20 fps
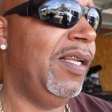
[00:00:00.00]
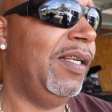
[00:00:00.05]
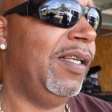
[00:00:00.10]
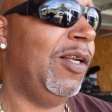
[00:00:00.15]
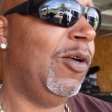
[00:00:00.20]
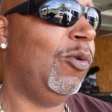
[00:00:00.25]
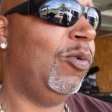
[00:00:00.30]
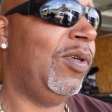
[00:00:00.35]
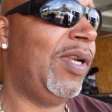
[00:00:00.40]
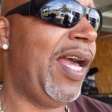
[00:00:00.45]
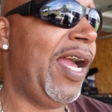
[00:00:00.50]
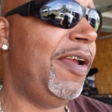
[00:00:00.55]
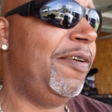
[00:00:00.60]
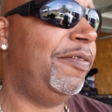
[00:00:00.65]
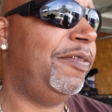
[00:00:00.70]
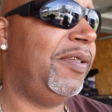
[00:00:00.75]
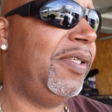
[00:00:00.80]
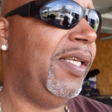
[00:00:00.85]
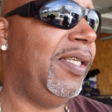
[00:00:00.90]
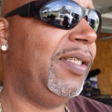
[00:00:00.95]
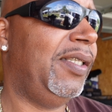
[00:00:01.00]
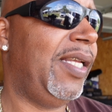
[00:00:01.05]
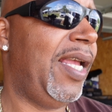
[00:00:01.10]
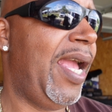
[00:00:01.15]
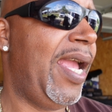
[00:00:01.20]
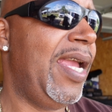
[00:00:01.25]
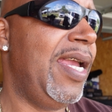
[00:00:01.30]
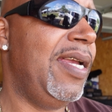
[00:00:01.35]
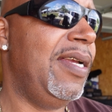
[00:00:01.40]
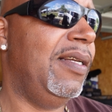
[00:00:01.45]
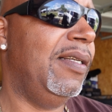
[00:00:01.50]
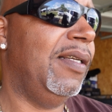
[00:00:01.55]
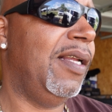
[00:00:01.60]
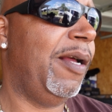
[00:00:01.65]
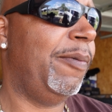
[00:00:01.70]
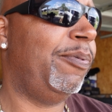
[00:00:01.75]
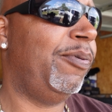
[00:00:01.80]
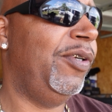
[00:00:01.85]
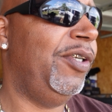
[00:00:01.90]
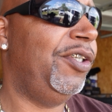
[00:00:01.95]
Low Life 68, I
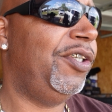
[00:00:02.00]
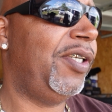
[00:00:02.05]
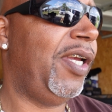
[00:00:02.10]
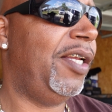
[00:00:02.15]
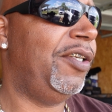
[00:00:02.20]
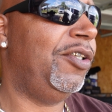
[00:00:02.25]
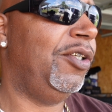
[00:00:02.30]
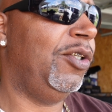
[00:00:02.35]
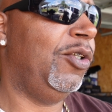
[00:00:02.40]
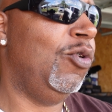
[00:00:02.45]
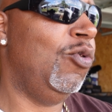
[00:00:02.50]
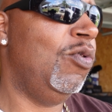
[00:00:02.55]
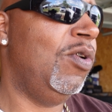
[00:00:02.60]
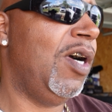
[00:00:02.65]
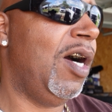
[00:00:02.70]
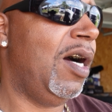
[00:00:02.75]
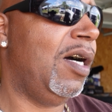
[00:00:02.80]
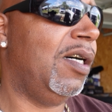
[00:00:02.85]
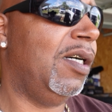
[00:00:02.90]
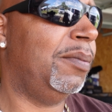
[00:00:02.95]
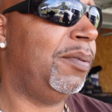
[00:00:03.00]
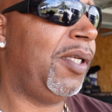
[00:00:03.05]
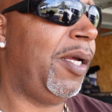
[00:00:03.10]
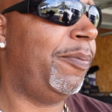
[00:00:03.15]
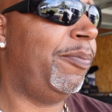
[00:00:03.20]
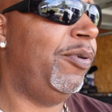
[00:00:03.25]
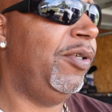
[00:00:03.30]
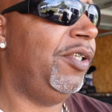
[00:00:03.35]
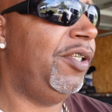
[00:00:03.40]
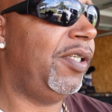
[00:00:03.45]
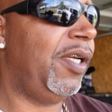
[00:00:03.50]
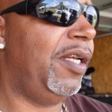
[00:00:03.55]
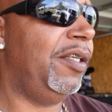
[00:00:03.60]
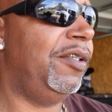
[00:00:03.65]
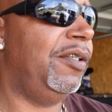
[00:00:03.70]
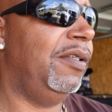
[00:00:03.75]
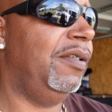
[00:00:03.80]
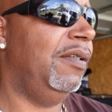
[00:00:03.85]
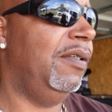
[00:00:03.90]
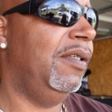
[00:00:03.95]
appreciate you. Goo Gobs, I
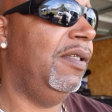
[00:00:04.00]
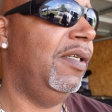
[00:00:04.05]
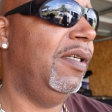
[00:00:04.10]
appreciate you.